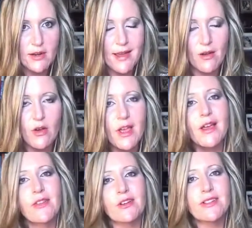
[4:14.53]
Now,
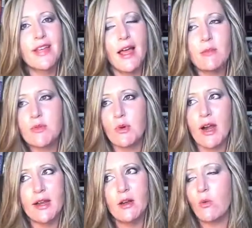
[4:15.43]
there's times where
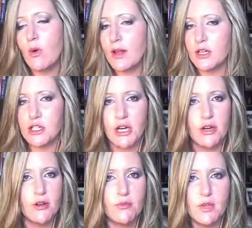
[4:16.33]
I don't want to share
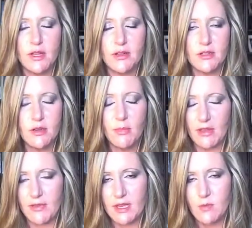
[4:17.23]
to my
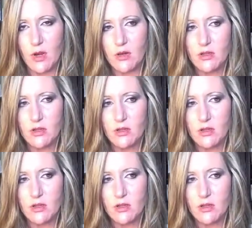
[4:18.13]
Facebook.